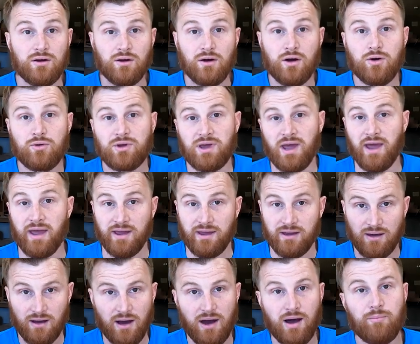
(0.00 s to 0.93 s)

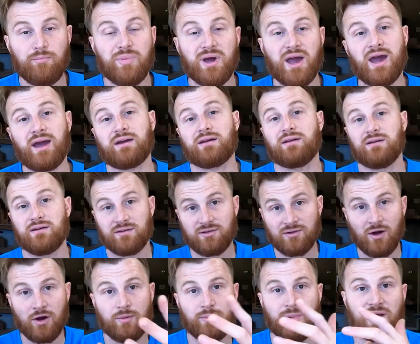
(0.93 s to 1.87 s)
Okay, I'm back.
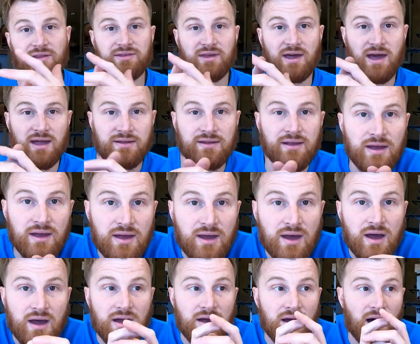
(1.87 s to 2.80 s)
Sorry about that.
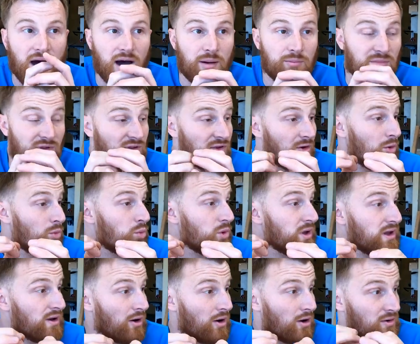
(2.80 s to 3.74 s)
Um, so
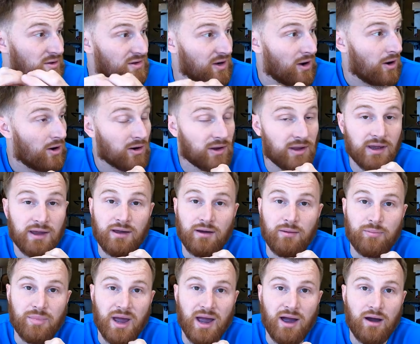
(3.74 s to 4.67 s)
we are talking
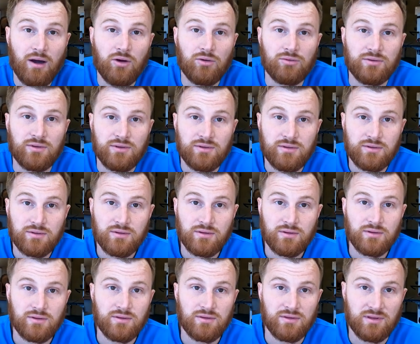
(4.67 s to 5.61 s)
about
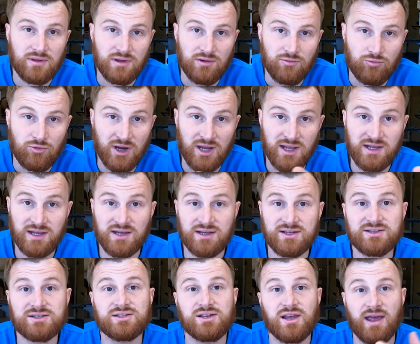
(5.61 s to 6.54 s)
the
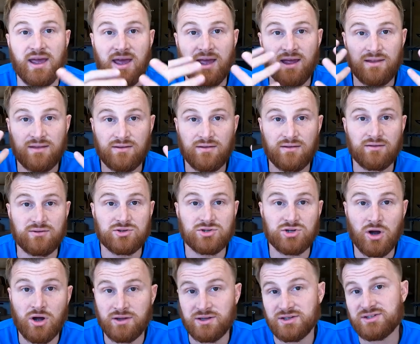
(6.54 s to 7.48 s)
radius and
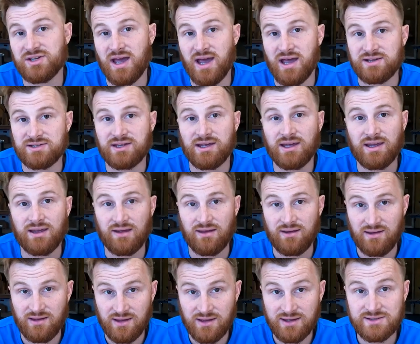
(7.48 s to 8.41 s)
John is asking,
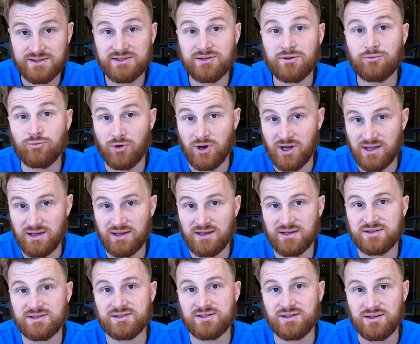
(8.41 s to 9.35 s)
is the
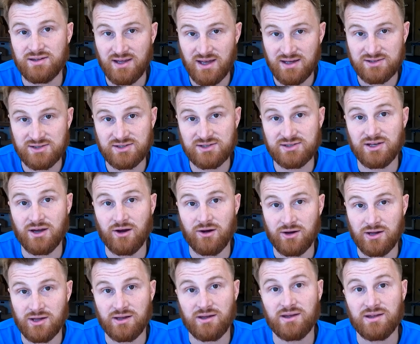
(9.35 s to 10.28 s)
radius
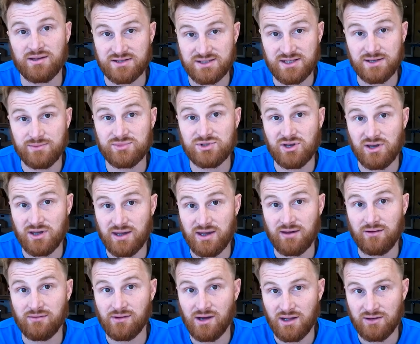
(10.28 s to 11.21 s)
necessary? It seems
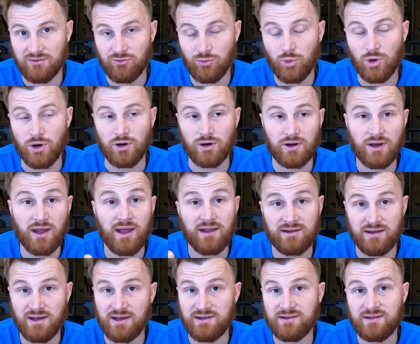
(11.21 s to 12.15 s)
like a lot of work.
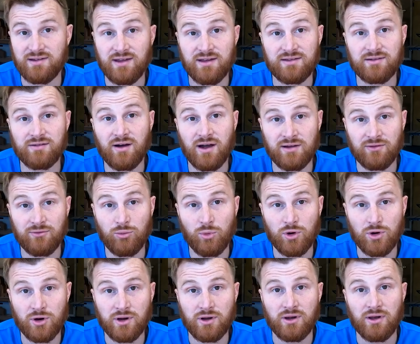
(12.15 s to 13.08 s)
And yes, it is a lot of
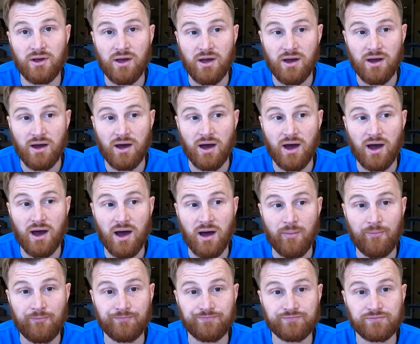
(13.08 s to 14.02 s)
work.
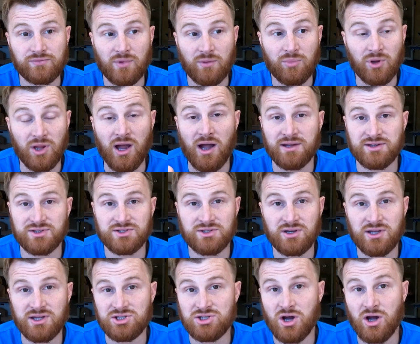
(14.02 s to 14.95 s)
Um, but
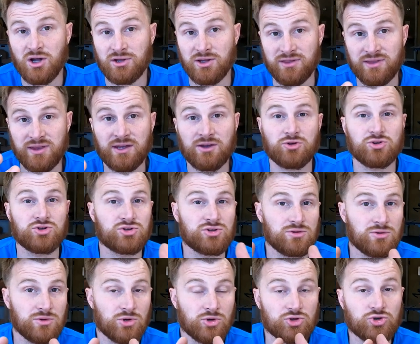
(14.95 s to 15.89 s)
honestly, John, I think you're,
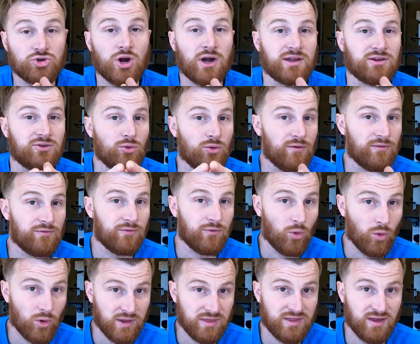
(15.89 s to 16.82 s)
you're trying to
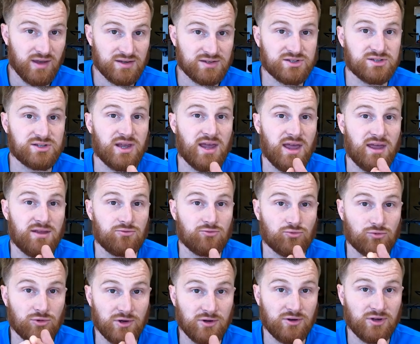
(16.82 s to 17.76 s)
avoid this and
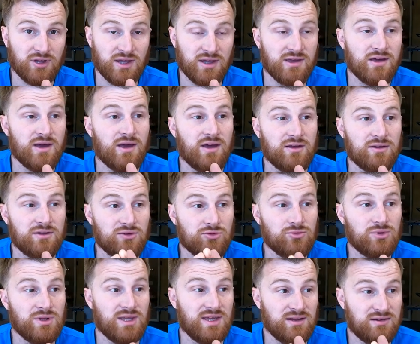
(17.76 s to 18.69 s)
really
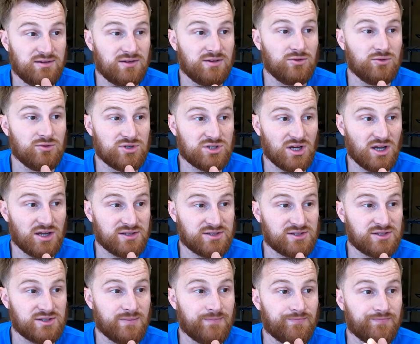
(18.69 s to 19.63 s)
you need to
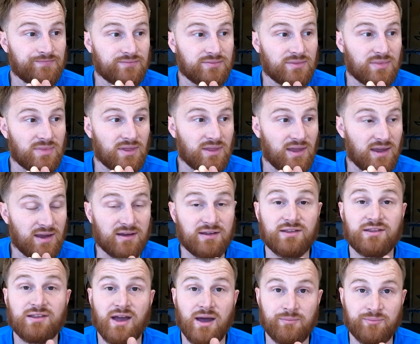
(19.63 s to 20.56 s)
just
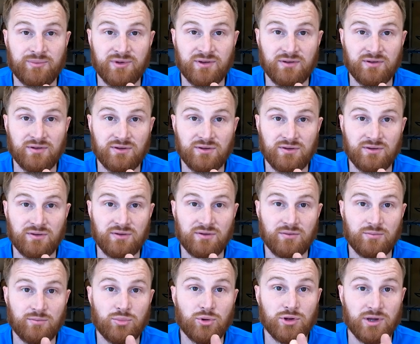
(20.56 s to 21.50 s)
accept
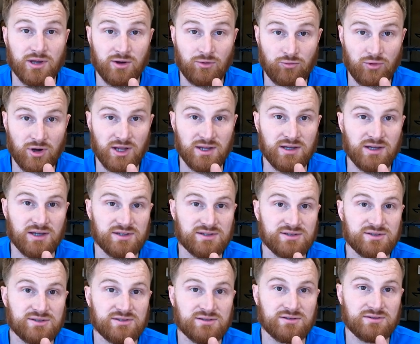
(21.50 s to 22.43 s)
putting a
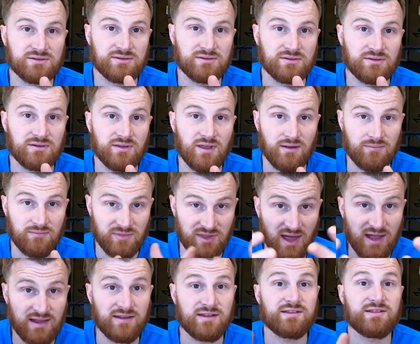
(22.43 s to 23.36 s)
radius, that,
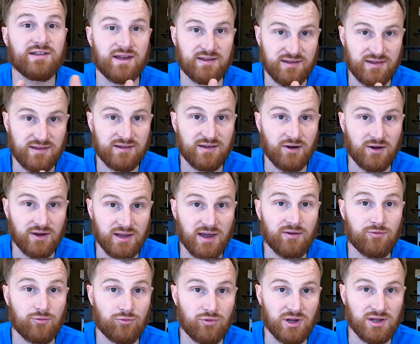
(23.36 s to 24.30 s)
that it's necessary to
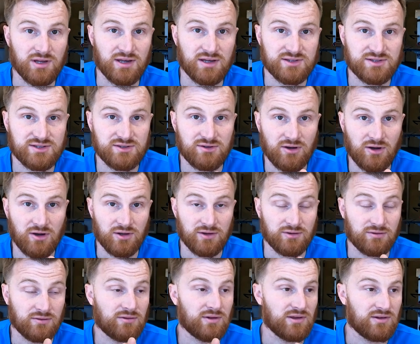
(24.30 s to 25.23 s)
have a radius
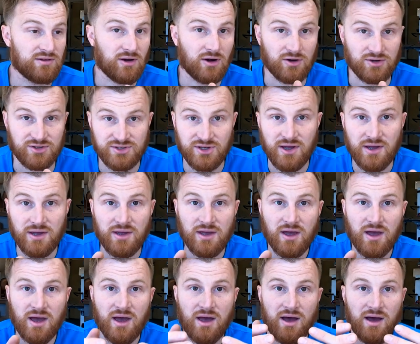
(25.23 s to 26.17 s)
on guitars.
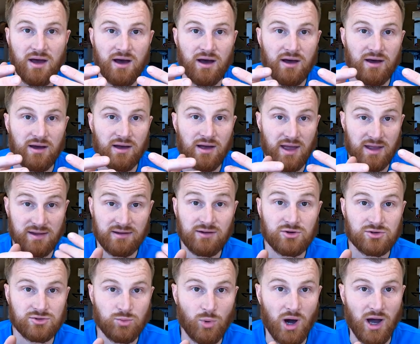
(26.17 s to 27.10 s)
And
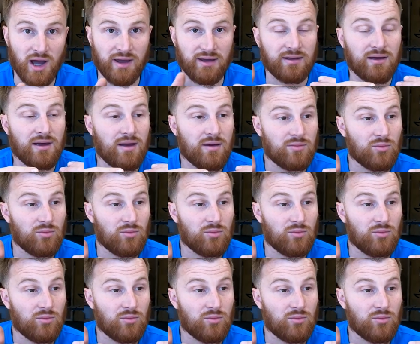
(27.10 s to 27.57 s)
here's why.